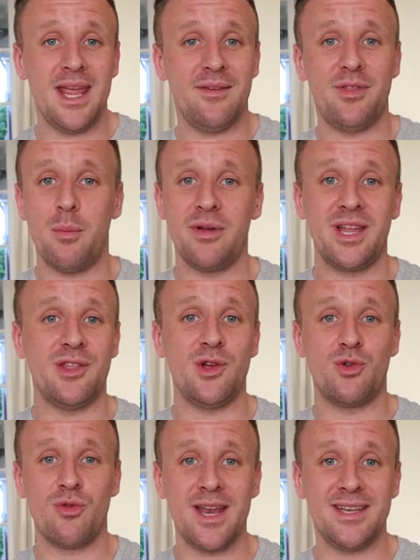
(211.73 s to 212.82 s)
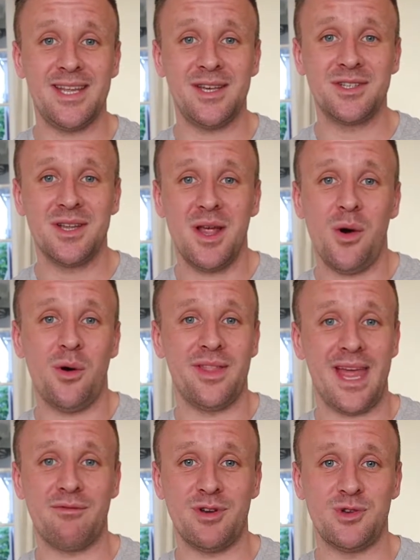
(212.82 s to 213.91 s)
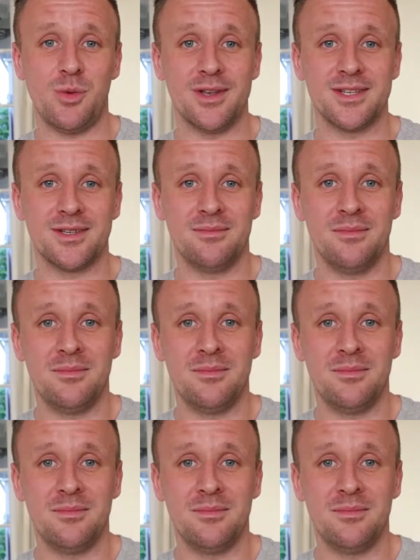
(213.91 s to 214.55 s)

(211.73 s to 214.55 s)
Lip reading: if they'll bring you the great deals or the average ones.